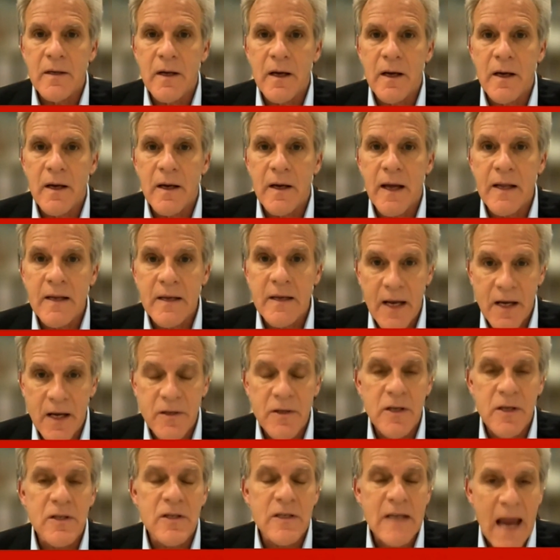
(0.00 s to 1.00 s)

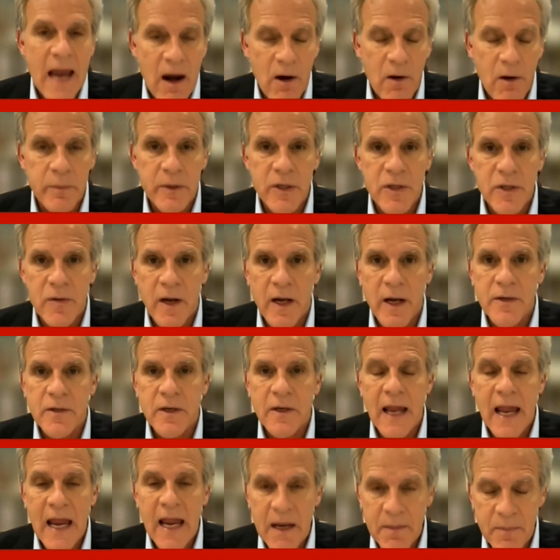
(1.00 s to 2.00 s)
yes, it's terribly
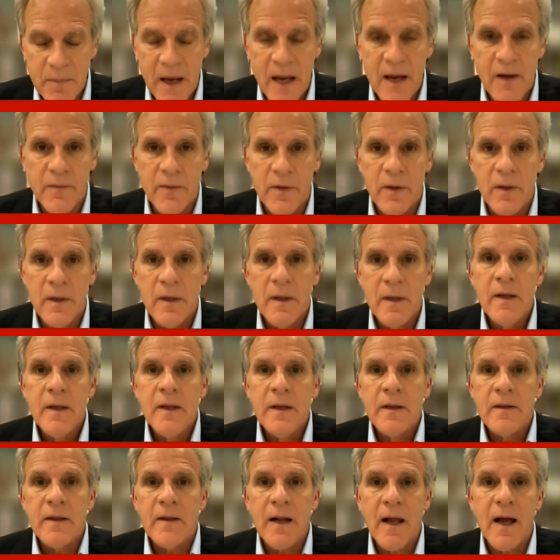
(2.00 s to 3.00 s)
tragic and painful
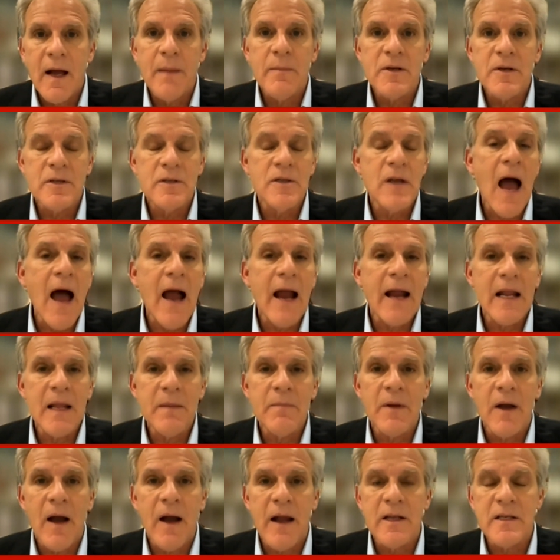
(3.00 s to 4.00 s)
that Hamas is
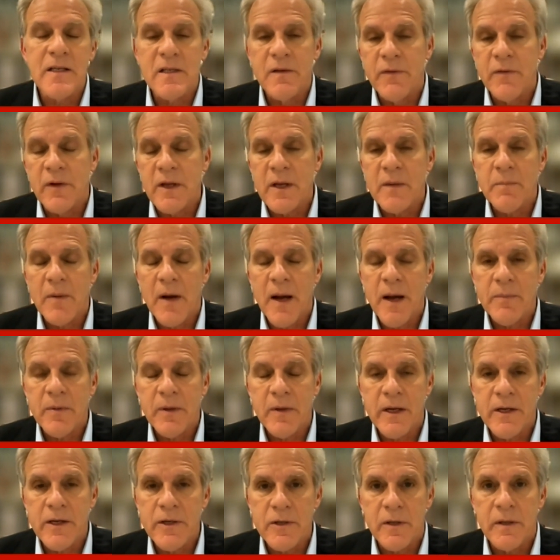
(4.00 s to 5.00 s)
hiding behind its civilian
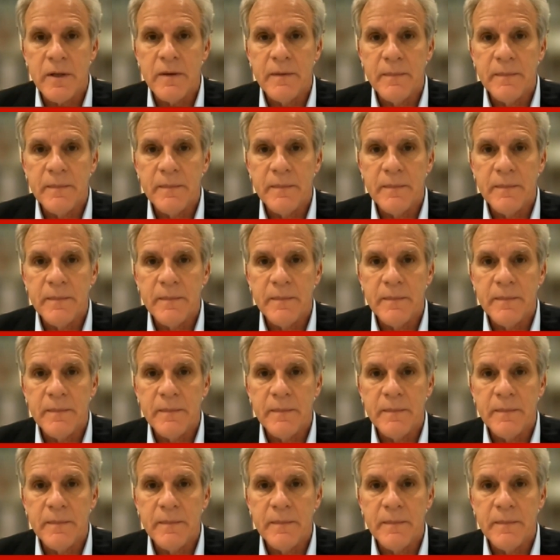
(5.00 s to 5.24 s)
population.